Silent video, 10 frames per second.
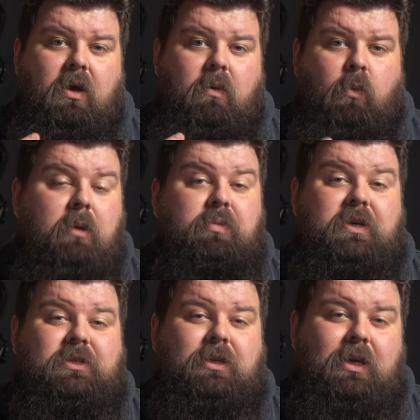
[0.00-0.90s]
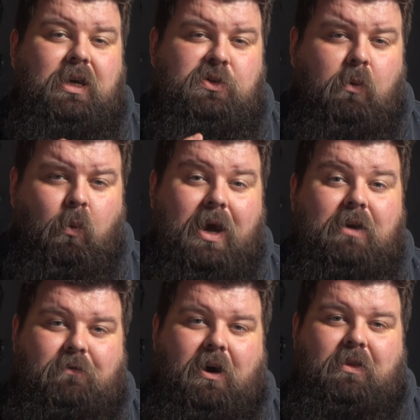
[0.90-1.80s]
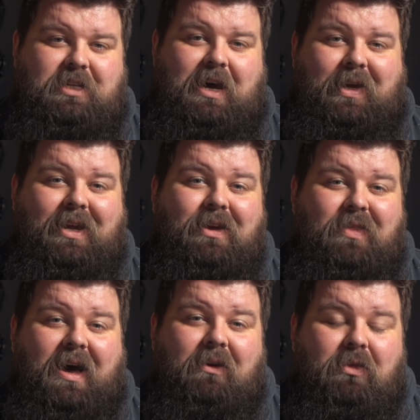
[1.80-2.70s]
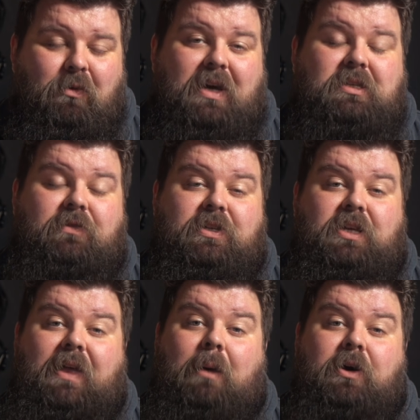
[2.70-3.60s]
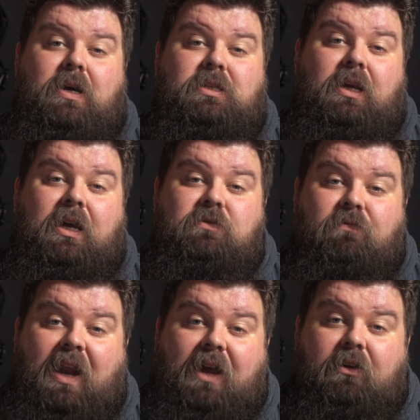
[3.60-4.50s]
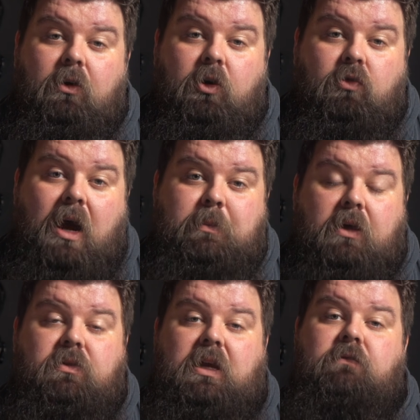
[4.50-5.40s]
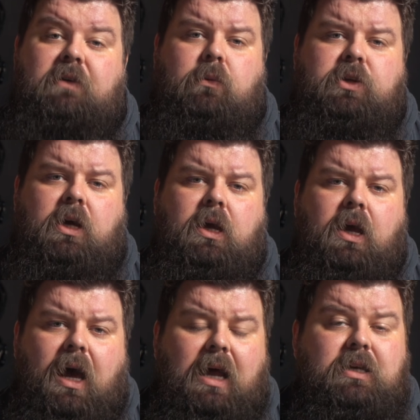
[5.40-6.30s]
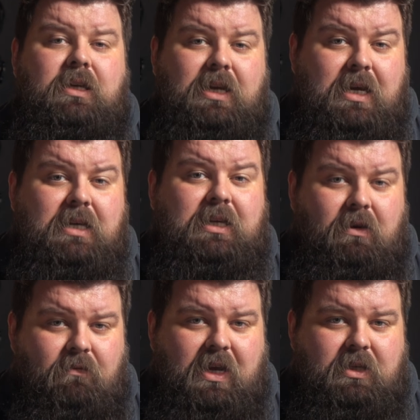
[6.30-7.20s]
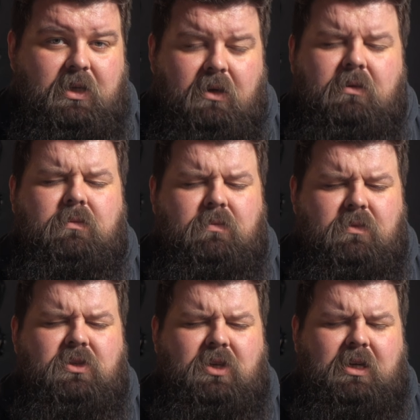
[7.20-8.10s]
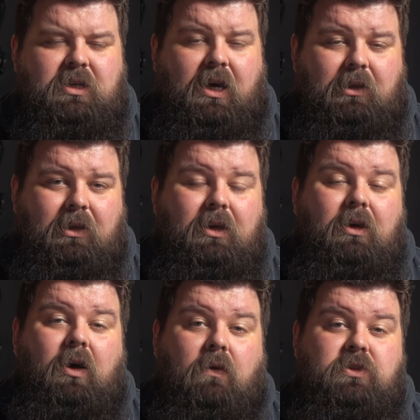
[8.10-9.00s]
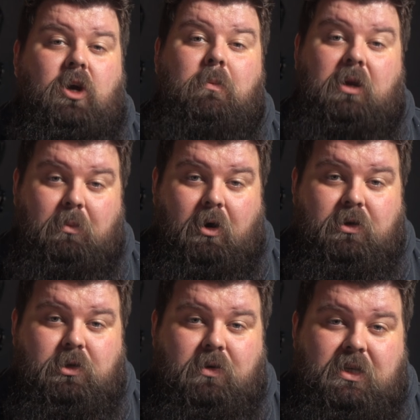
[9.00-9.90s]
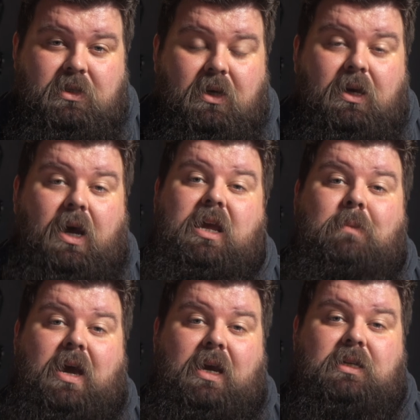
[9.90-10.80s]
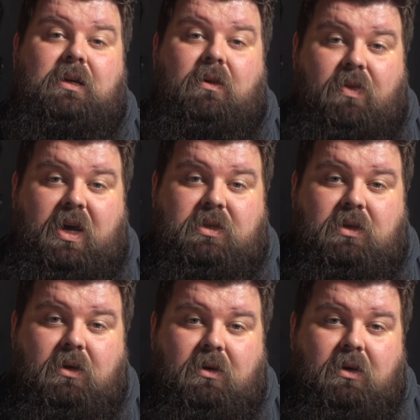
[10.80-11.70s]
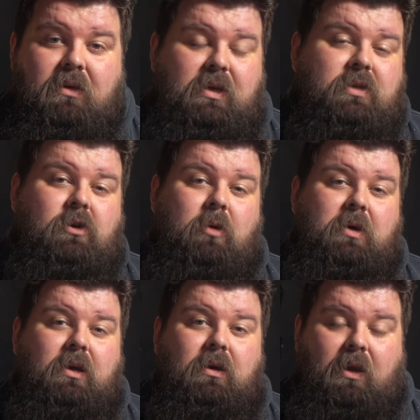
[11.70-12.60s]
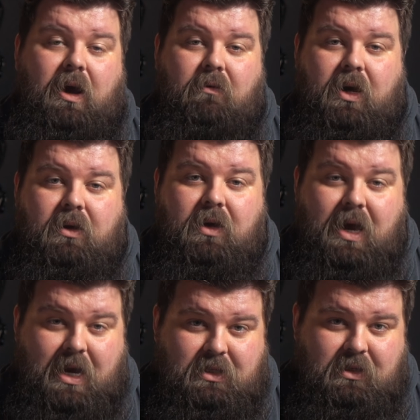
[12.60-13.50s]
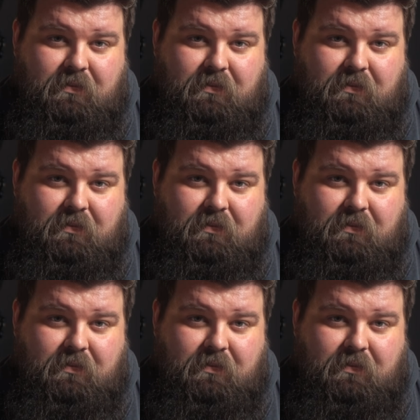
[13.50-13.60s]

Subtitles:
one person is way further down it than the rest of us, and that person is Vlad Krimer, the founder and lead inventor, sick title, of Soma Laboratories. And he made this, the Soma Lyra 8.